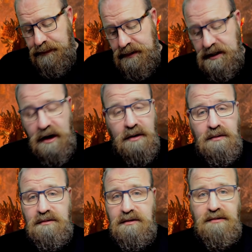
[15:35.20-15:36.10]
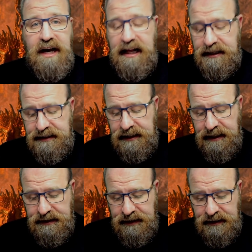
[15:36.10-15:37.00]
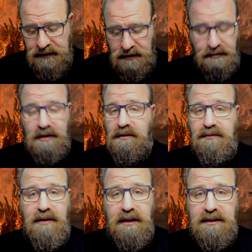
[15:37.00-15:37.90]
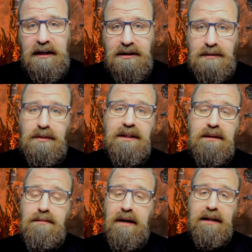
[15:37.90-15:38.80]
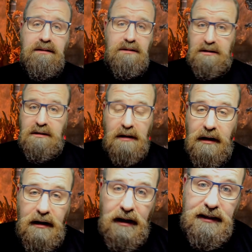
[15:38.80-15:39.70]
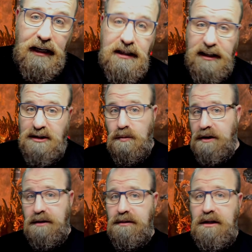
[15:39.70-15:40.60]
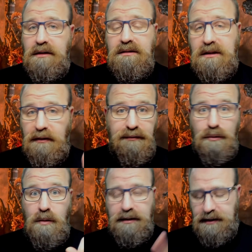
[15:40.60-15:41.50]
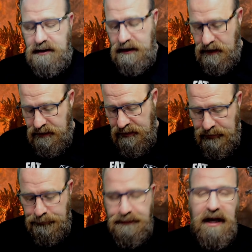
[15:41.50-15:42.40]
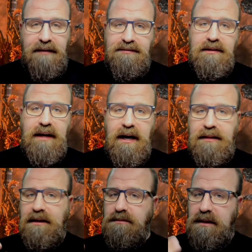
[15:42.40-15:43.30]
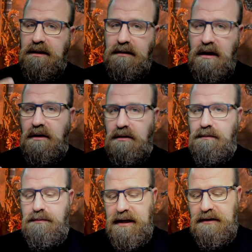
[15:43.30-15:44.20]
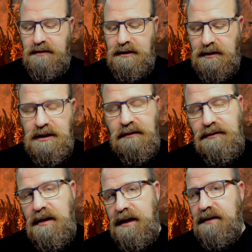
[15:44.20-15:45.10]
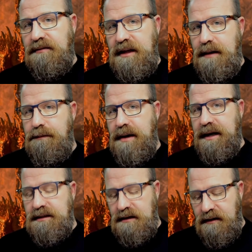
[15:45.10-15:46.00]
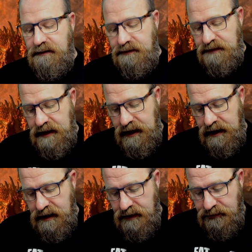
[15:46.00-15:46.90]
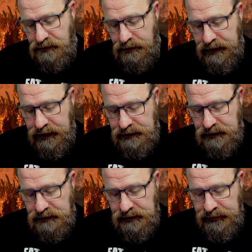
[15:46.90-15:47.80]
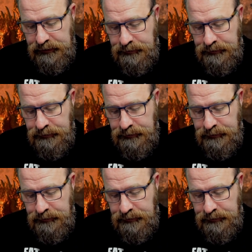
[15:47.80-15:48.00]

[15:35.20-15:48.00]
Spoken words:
So the reality is the Rune of Farsight just brings it back essentially to what you were used to for 1 turn. After that, there's been a big reduction, if you like, of the impact of the throwing axes.